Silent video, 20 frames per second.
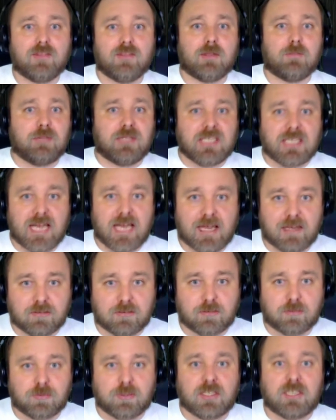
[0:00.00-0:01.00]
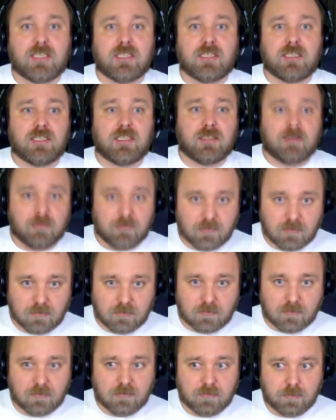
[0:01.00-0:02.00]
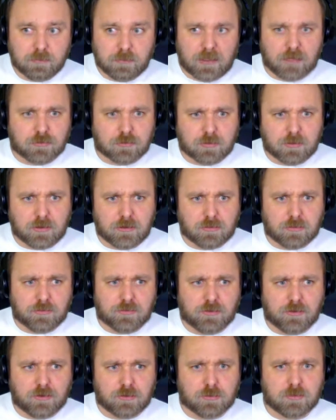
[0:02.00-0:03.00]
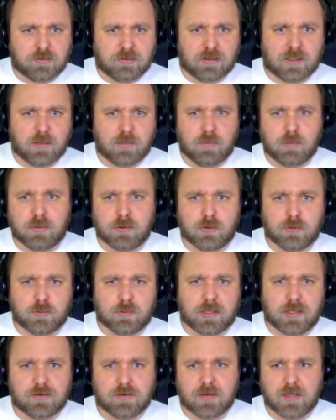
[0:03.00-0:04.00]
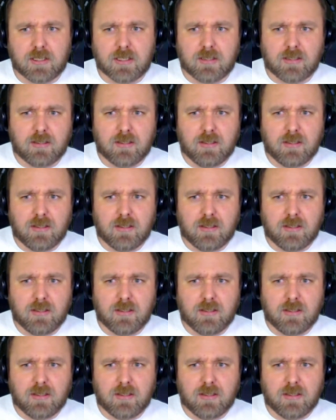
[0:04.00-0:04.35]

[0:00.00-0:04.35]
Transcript: PS3s were the first ones to come with Blu-rays, right?